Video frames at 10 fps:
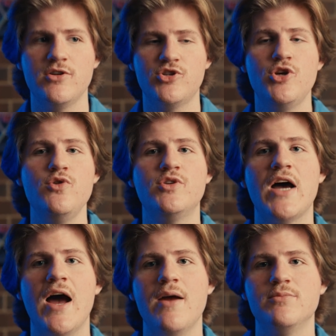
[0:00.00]
2
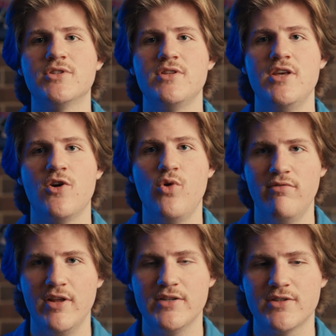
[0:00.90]
times the
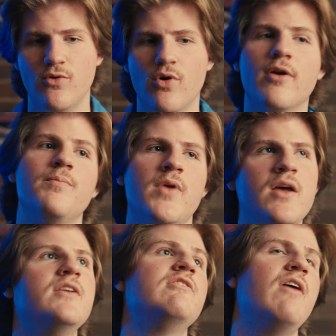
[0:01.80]
equivalent, or
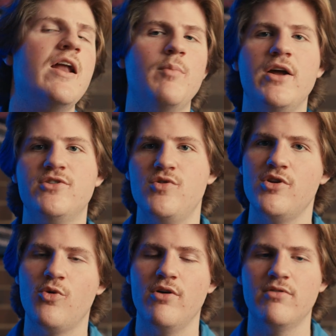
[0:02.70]
divided by 2 the
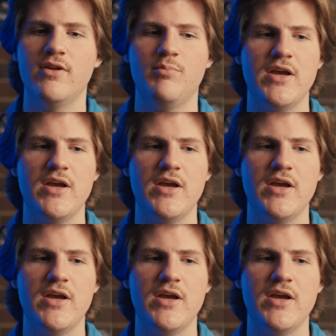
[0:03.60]
equivalent.